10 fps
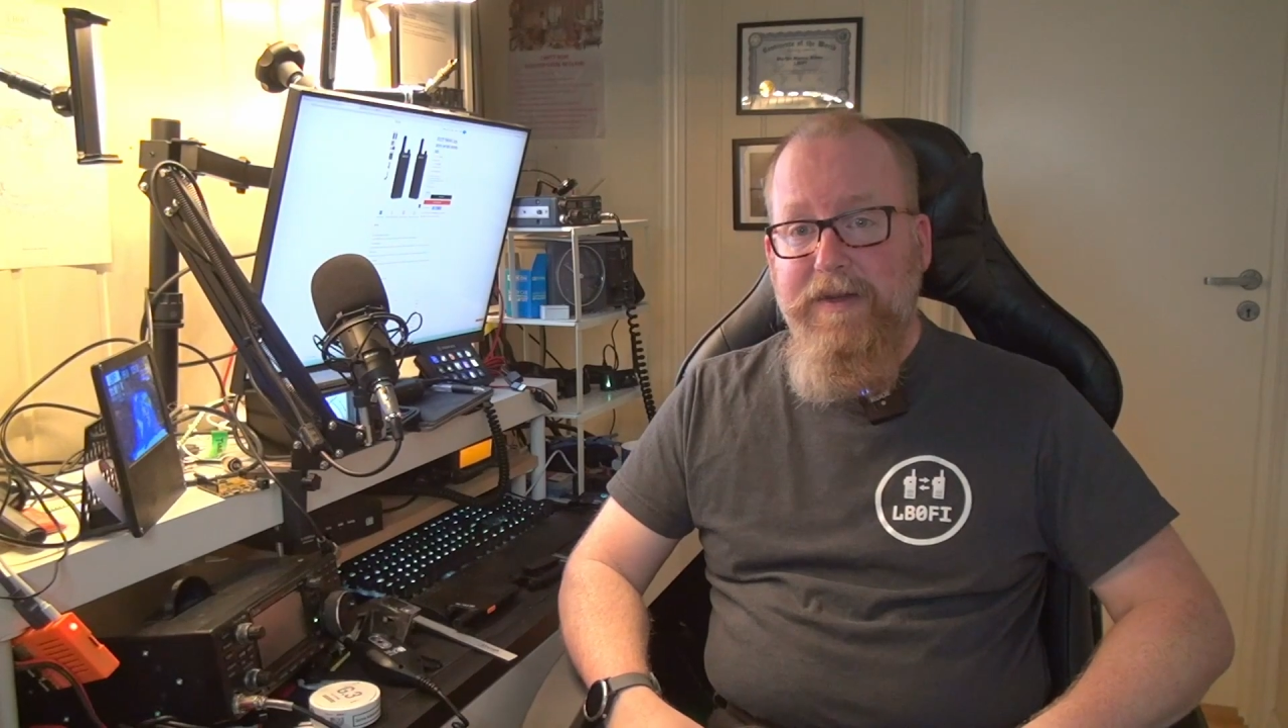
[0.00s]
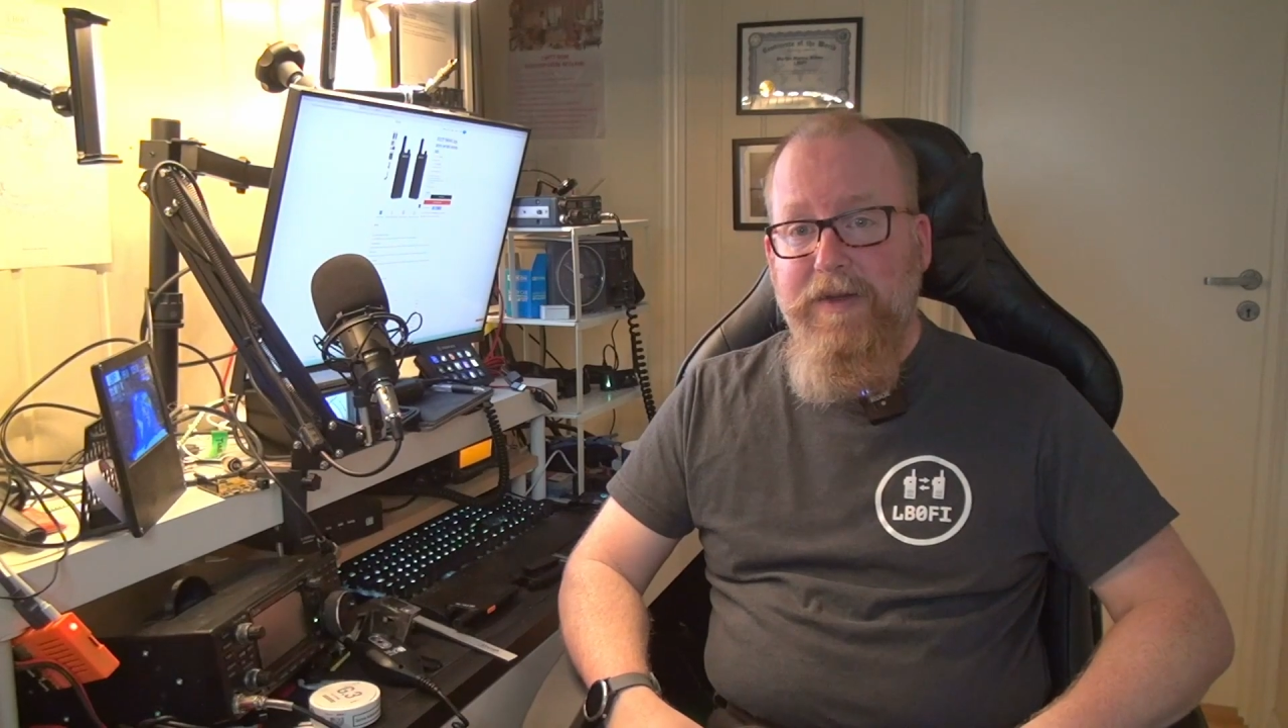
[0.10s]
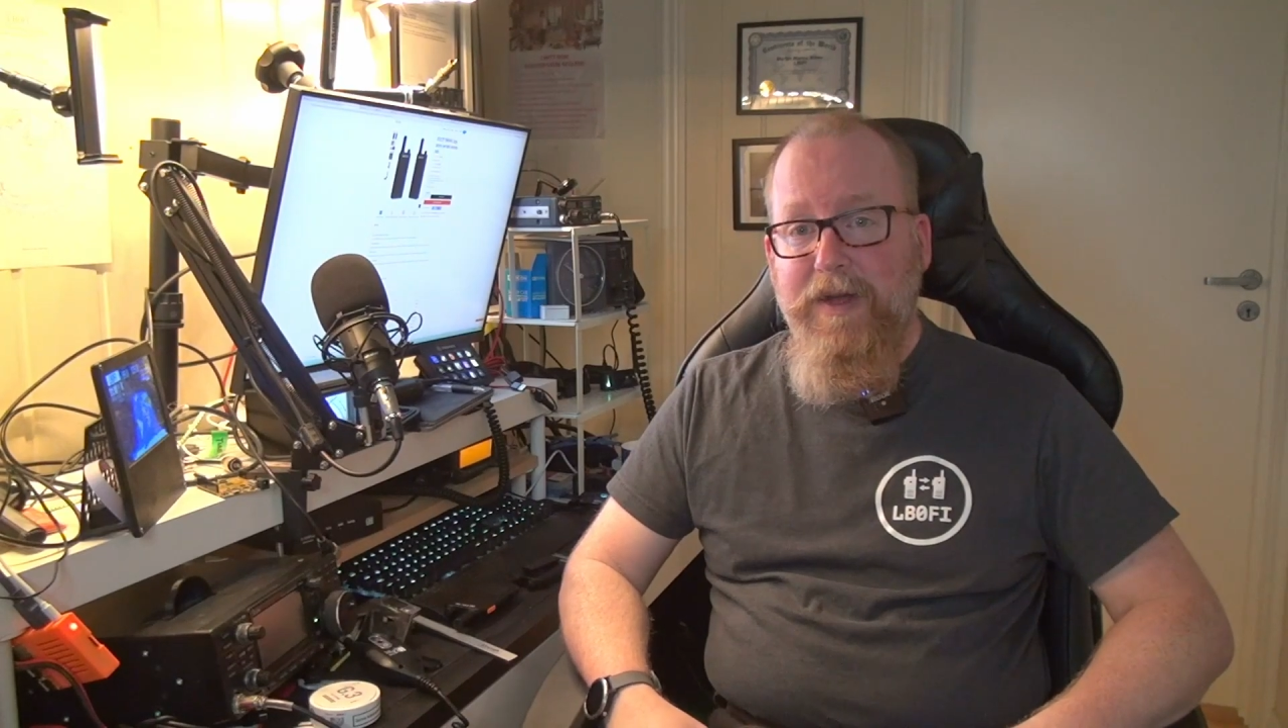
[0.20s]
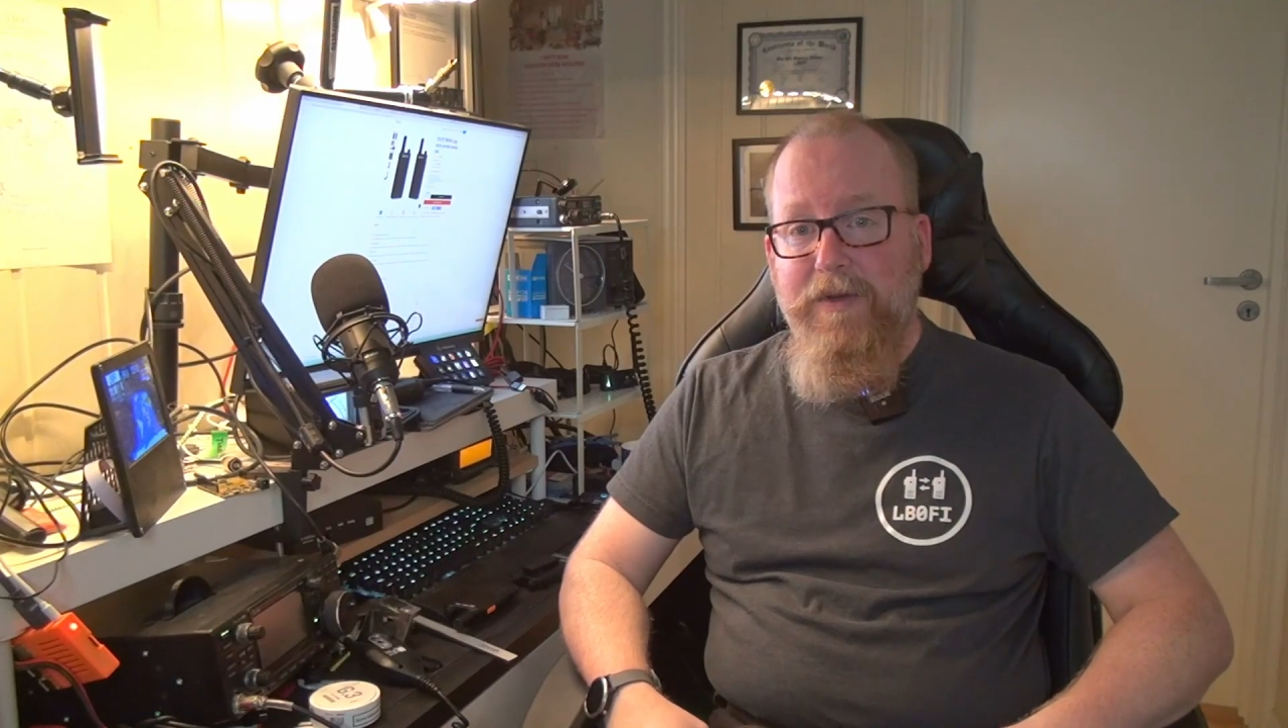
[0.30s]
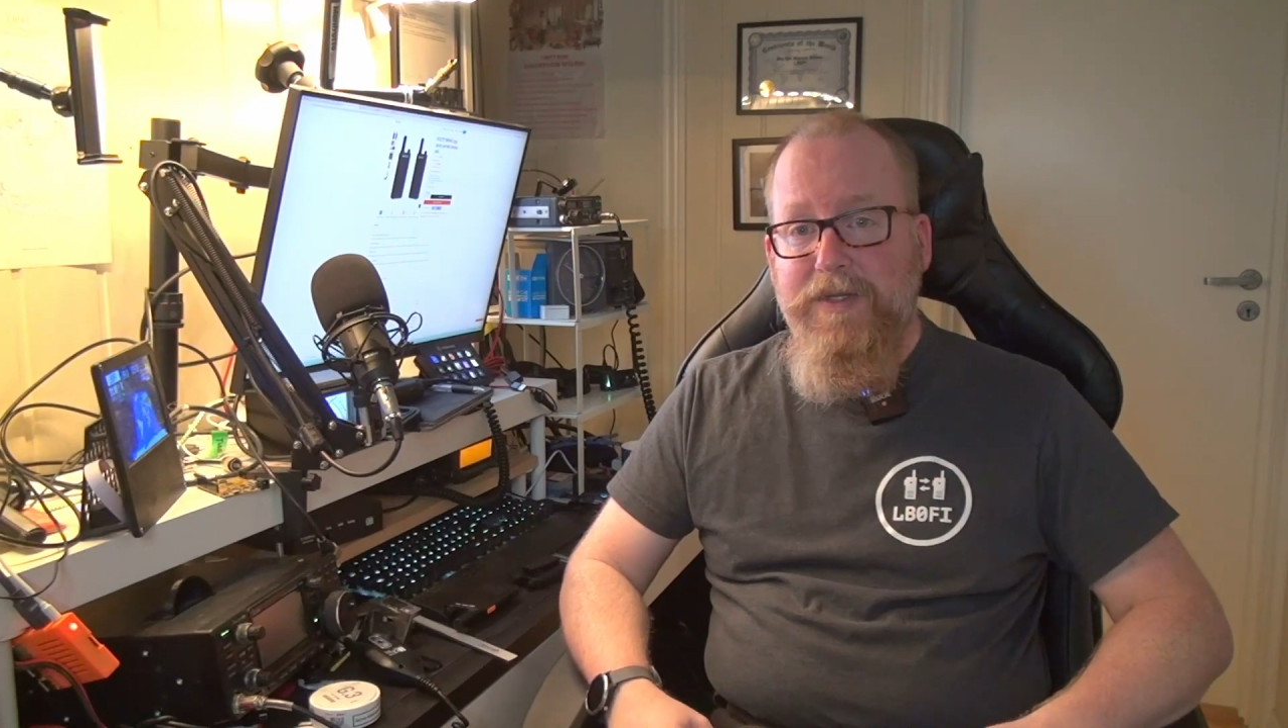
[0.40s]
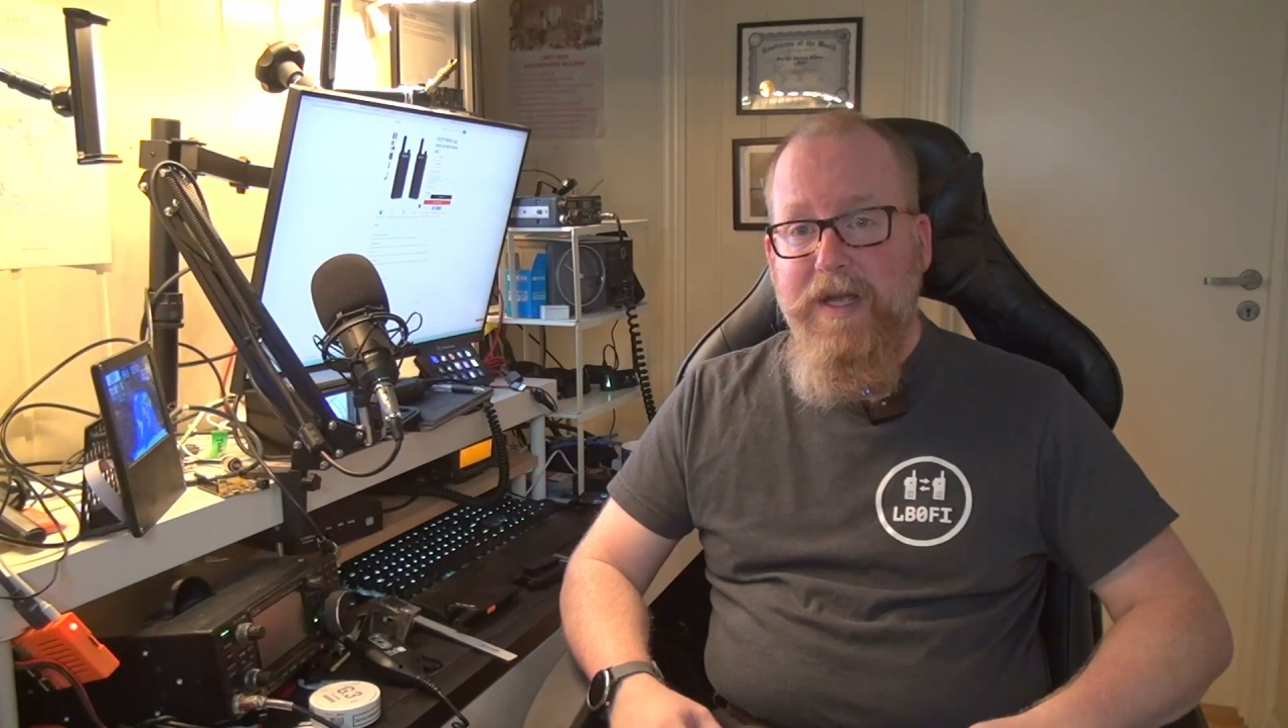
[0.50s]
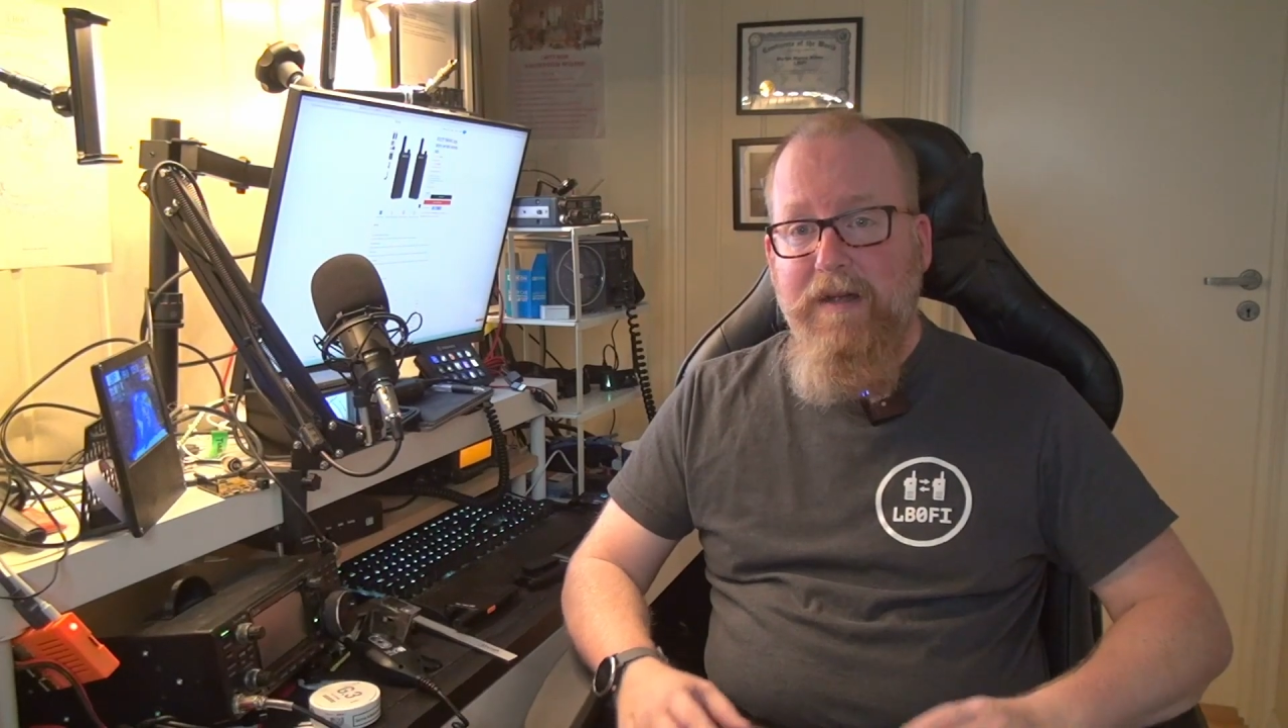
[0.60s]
to use.